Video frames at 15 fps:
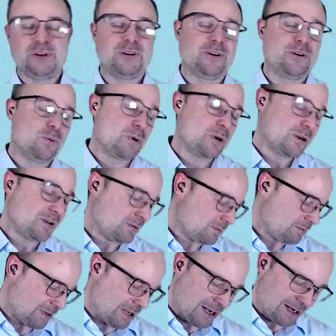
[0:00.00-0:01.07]
know what
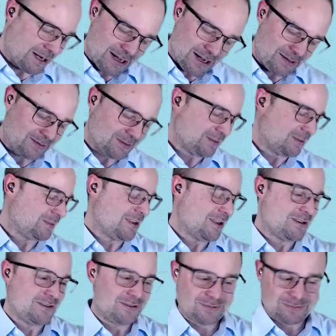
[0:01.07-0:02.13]
analysis
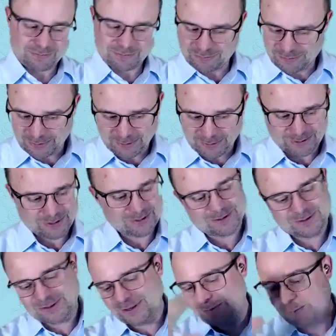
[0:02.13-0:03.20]
and
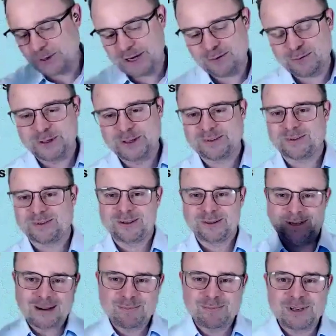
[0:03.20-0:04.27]
synthesis and whatever is, all
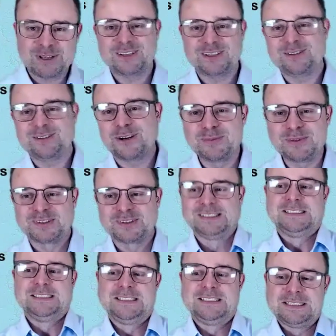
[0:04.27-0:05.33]
the MBSE terms.
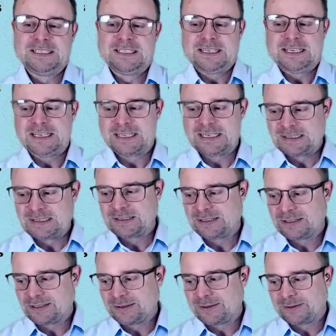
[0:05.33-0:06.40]
And
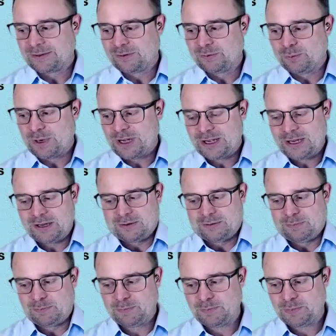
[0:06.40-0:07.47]
this is why
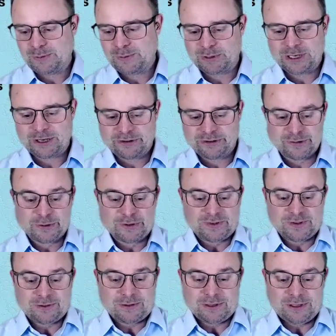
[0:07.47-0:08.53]
people are
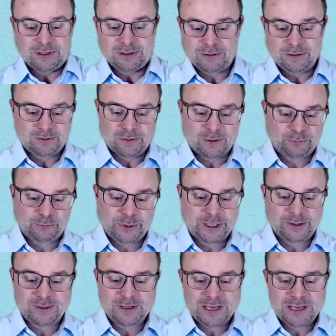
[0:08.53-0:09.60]
choosing the software
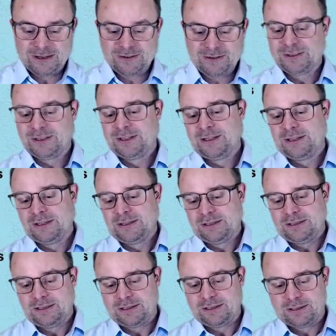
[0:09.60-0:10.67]
in the end.
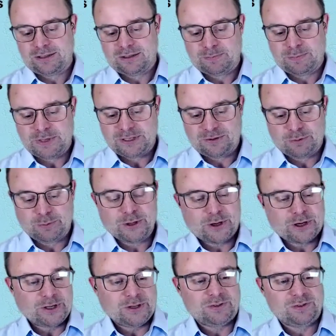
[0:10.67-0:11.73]
But to be
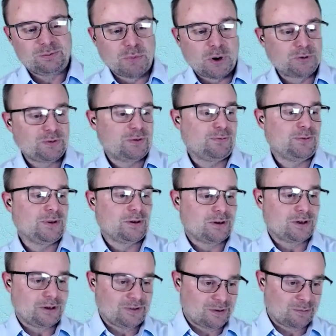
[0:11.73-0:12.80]
honest, most of the
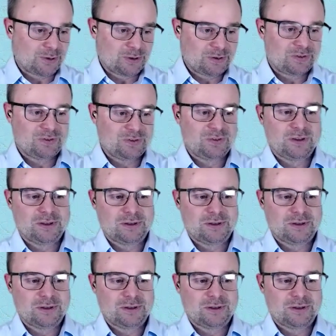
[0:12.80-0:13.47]
customers